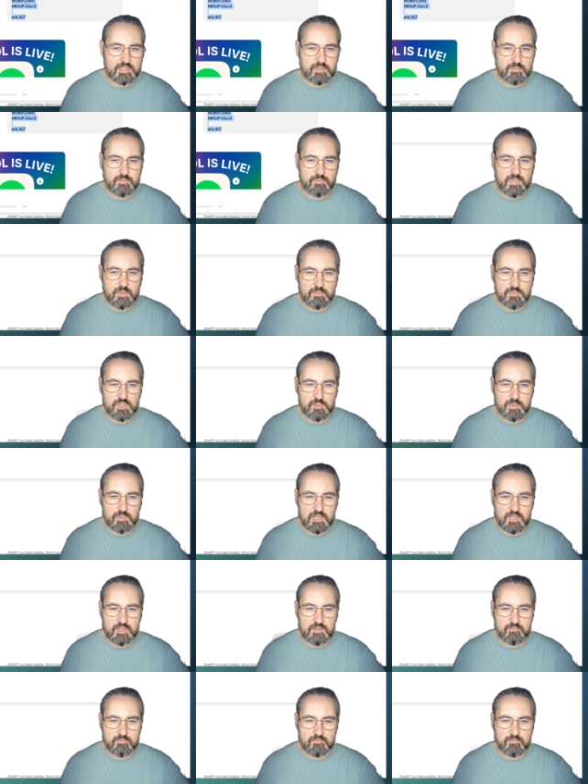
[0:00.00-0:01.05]
custom meme
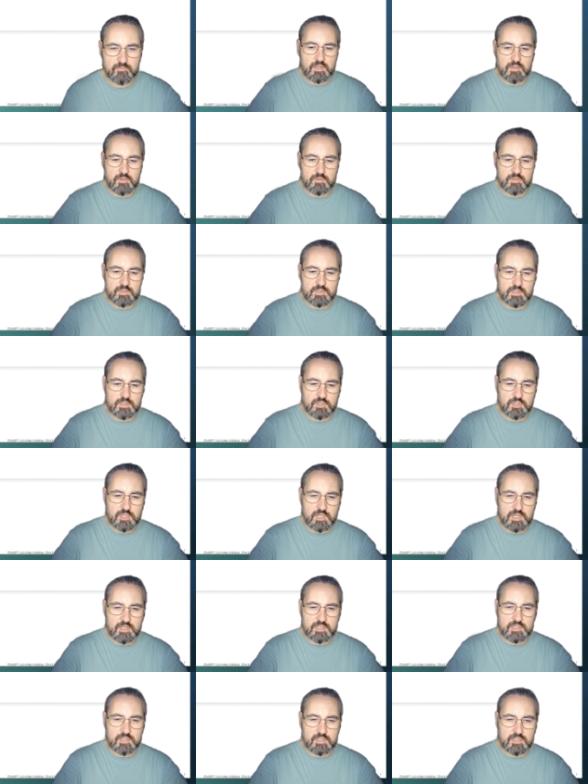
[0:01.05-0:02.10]
GPT and go
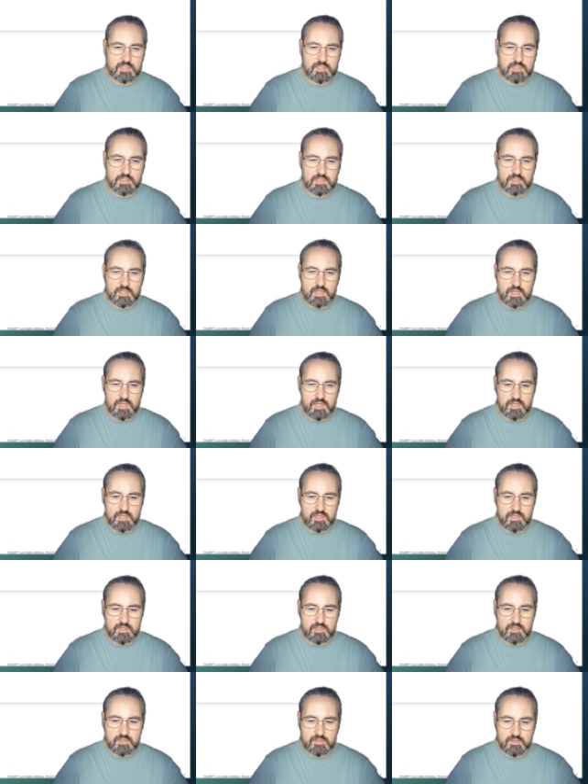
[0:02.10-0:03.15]
suggest
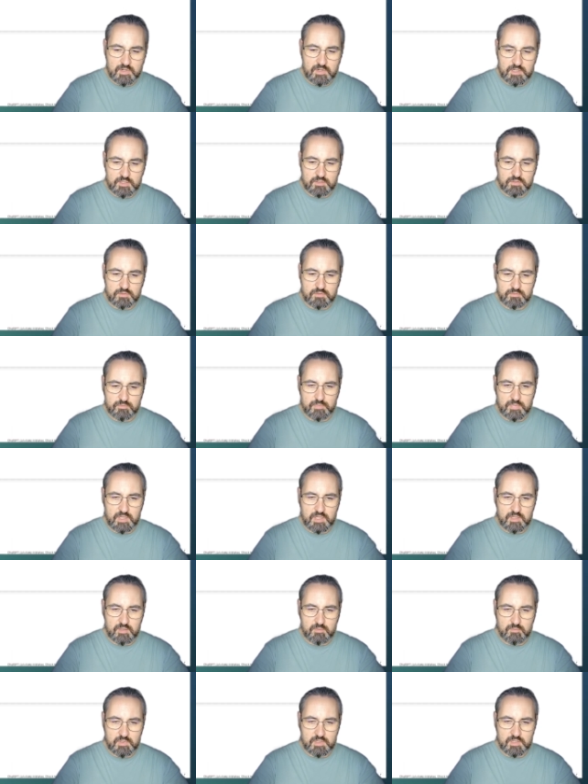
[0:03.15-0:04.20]
a viral
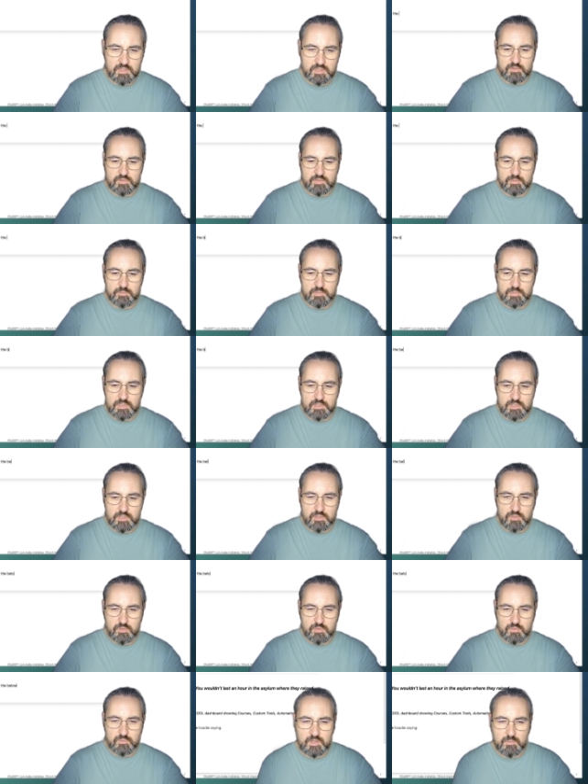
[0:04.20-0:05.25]
meme for the
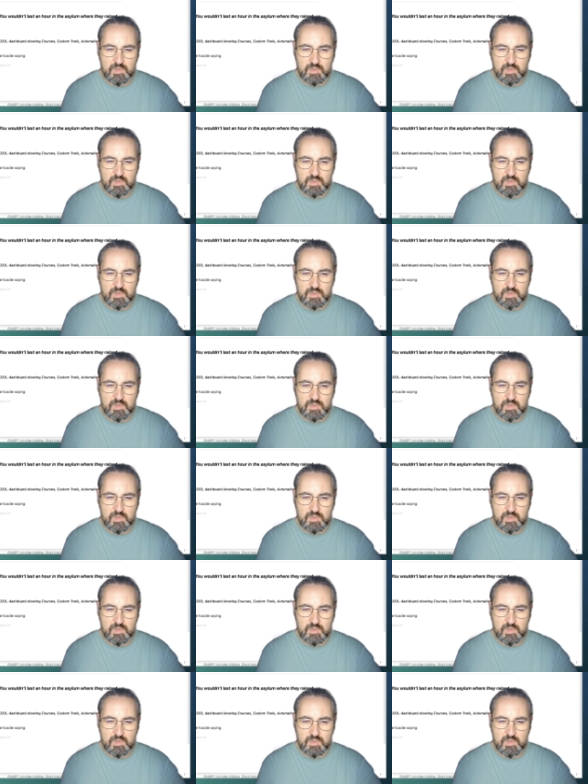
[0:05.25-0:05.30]
below.